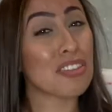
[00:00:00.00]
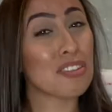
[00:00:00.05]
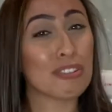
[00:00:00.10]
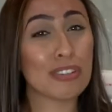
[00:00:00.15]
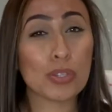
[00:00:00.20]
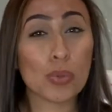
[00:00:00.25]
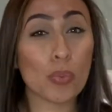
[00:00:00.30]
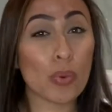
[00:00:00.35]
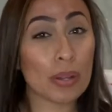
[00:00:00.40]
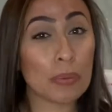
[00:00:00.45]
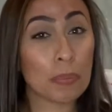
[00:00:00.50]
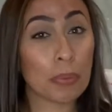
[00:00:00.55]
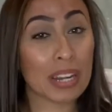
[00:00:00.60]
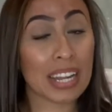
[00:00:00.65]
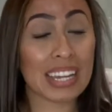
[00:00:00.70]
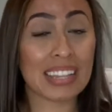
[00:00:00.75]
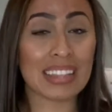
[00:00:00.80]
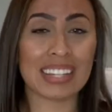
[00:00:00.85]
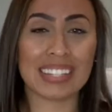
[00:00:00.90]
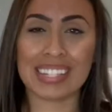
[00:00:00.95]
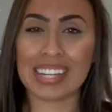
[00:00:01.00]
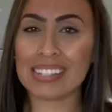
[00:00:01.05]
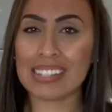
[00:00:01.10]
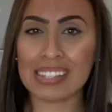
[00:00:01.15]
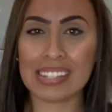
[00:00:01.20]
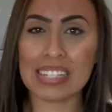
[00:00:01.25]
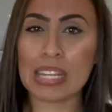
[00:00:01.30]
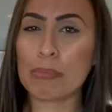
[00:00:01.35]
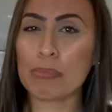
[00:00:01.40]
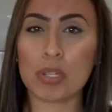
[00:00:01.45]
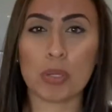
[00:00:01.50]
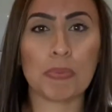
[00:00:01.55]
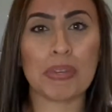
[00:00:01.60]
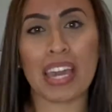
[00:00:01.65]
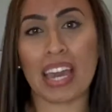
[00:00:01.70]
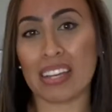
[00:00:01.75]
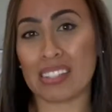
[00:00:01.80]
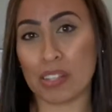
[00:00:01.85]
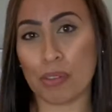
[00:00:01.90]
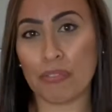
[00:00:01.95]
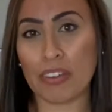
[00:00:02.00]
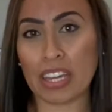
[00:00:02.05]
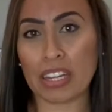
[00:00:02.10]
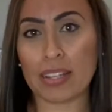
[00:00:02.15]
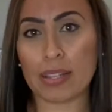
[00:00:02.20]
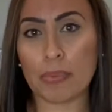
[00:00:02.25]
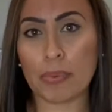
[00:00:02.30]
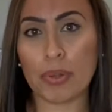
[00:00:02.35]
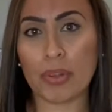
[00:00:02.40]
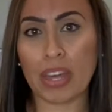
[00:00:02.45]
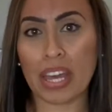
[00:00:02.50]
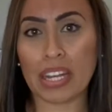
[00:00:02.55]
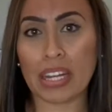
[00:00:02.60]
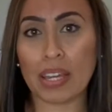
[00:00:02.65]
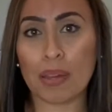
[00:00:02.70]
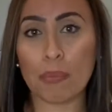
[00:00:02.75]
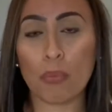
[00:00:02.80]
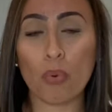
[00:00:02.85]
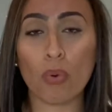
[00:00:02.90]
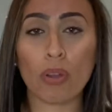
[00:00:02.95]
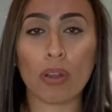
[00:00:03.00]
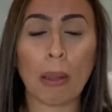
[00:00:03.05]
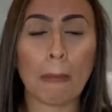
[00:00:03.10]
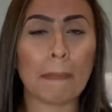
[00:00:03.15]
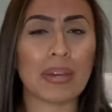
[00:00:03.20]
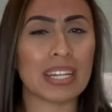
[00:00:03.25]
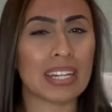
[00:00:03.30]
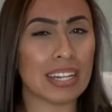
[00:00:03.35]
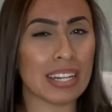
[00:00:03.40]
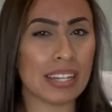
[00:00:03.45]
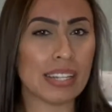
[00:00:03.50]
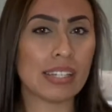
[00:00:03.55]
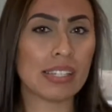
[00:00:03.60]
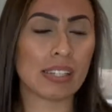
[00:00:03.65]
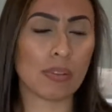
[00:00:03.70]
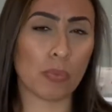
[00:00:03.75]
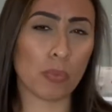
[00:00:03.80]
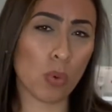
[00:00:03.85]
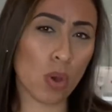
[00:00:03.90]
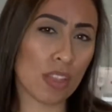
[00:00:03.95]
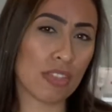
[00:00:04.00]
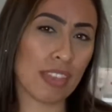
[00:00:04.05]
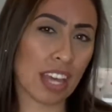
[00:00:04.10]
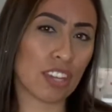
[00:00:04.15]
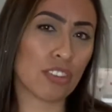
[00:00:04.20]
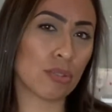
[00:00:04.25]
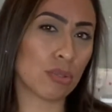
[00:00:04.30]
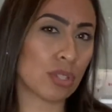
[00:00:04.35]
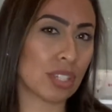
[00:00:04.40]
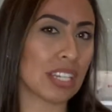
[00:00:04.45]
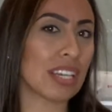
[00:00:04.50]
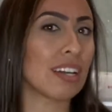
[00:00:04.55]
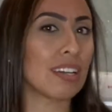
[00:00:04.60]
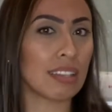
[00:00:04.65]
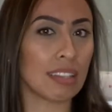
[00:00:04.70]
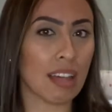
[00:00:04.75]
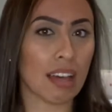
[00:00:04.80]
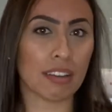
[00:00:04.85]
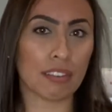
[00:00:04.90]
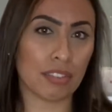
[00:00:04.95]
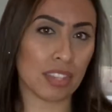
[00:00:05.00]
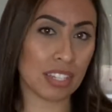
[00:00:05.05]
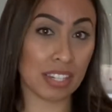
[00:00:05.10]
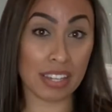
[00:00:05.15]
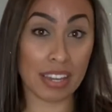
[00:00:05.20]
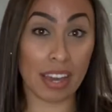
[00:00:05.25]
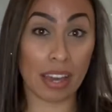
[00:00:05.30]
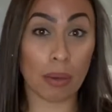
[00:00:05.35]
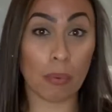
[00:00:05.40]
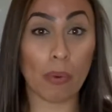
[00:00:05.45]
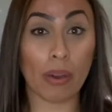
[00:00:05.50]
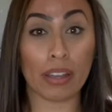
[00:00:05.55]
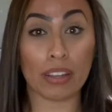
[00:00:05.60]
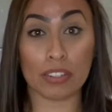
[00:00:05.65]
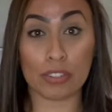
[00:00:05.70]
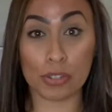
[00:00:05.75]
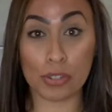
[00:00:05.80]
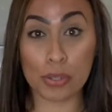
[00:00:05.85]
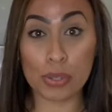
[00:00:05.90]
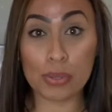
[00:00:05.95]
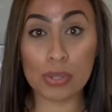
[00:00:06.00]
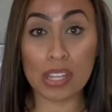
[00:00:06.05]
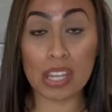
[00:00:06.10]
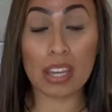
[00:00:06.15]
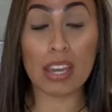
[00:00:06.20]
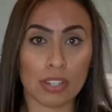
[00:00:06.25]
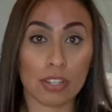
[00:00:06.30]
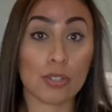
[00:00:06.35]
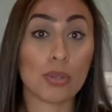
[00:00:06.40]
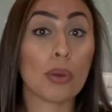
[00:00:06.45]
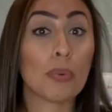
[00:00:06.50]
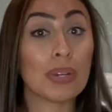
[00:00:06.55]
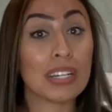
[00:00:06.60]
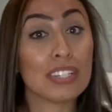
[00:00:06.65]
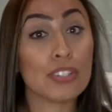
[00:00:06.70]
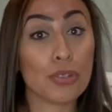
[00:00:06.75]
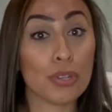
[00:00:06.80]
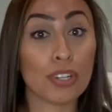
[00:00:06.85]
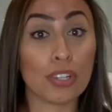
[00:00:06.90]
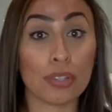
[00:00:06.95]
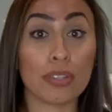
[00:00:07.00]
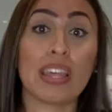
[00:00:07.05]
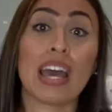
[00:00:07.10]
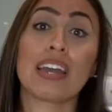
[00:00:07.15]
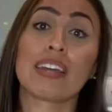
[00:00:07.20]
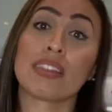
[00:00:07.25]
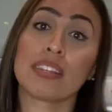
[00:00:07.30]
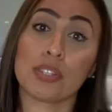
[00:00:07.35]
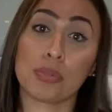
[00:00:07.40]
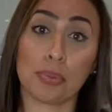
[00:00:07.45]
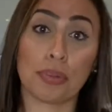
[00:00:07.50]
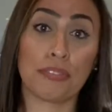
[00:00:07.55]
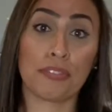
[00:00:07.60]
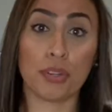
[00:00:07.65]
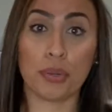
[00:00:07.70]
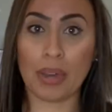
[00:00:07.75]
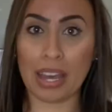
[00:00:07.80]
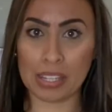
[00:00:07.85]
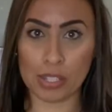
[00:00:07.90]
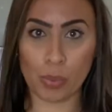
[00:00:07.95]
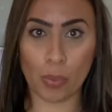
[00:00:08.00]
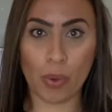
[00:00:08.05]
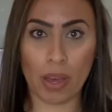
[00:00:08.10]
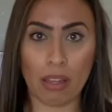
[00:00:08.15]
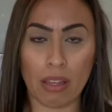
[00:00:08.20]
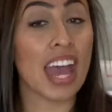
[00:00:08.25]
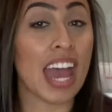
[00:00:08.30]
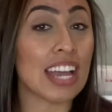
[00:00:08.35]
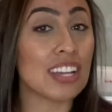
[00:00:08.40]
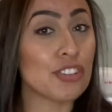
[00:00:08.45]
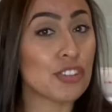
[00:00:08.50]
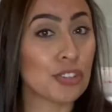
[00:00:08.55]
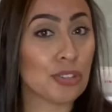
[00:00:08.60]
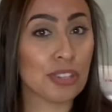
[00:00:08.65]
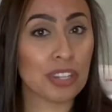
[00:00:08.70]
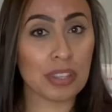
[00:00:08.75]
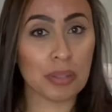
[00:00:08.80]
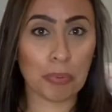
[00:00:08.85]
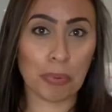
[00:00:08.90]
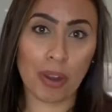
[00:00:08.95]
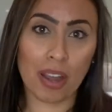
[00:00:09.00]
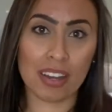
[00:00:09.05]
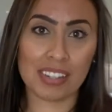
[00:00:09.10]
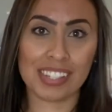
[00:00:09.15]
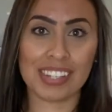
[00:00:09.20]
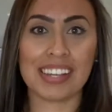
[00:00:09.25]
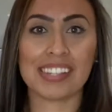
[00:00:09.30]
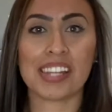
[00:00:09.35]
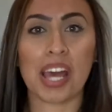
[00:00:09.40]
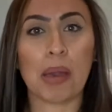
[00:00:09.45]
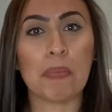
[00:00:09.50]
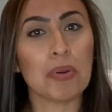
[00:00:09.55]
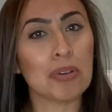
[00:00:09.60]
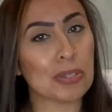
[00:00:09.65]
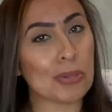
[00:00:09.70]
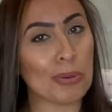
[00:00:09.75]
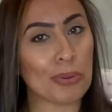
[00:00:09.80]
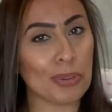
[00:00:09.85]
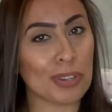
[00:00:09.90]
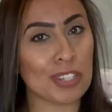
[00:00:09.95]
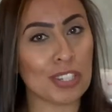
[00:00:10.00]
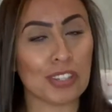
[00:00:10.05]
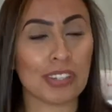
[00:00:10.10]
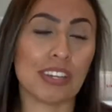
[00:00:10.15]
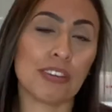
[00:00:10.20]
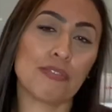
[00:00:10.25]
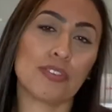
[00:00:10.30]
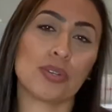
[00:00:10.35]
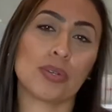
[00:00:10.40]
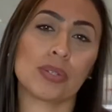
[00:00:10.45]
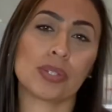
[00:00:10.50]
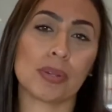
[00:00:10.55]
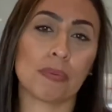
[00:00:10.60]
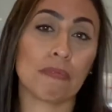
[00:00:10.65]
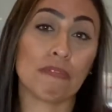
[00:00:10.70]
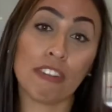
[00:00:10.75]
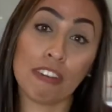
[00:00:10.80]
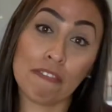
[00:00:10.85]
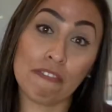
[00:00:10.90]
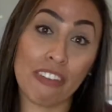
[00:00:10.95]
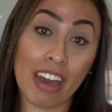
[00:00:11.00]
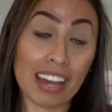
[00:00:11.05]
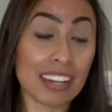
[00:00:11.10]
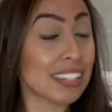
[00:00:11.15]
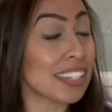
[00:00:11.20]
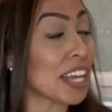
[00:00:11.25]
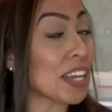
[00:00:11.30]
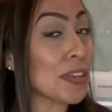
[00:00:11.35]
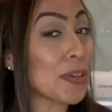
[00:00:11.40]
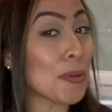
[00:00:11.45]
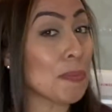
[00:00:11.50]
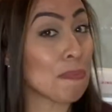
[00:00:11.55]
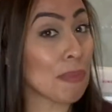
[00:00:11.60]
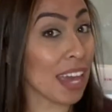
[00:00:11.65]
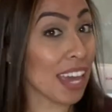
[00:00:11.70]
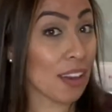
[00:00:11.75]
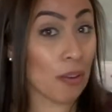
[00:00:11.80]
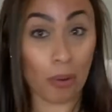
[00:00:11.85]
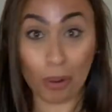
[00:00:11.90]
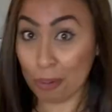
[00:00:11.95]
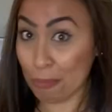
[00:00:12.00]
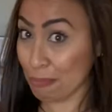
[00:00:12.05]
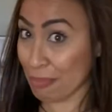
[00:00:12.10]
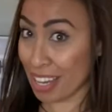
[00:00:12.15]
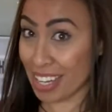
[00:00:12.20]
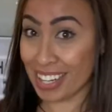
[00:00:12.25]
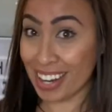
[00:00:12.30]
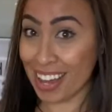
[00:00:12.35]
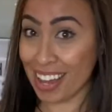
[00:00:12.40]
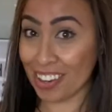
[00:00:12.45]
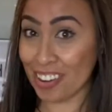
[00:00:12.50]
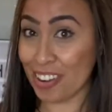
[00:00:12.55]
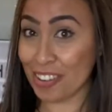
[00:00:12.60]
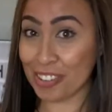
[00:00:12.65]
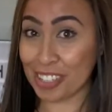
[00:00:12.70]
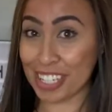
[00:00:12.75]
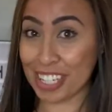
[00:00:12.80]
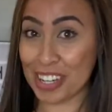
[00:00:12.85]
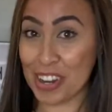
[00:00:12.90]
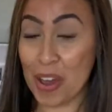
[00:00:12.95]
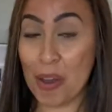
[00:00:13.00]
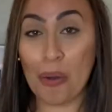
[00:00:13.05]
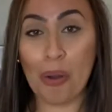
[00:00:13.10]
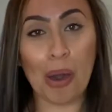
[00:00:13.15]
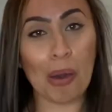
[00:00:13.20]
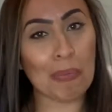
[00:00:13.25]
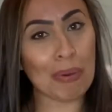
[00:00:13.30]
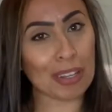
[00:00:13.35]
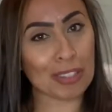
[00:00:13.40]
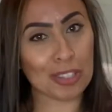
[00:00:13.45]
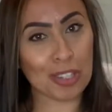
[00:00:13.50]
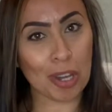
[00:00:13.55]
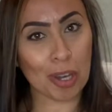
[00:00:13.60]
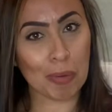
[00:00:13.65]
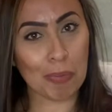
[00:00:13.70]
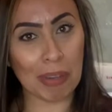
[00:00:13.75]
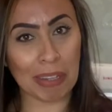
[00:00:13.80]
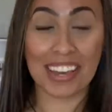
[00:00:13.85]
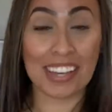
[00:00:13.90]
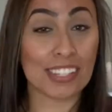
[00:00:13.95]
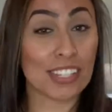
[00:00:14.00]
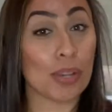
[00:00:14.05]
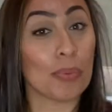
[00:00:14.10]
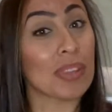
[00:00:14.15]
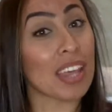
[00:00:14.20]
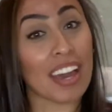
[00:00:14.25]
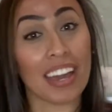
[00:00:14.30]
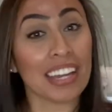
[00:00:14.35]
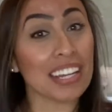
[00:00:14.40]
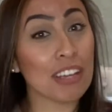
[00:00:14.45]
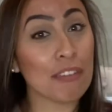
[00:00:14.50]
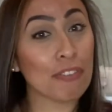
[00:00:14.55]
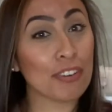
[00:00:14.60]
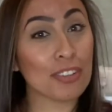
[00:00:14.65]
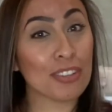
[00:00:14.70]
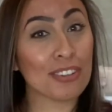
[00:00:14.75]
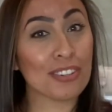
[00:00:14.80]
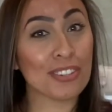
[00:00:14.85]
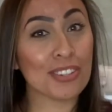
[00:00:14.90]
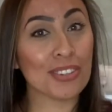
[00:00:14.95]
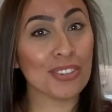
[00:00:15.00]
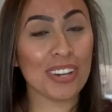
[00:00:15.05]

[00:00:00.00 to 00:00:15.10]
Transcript: is one brand that doesn't seem to be as available anymore, but it is one that you'll see a lot of the DIYers using. So I wanted to include that in this review as well. And during the process, I'm also going to give you some fun facts that you may or may not already know about chalk paint. So without any further ado,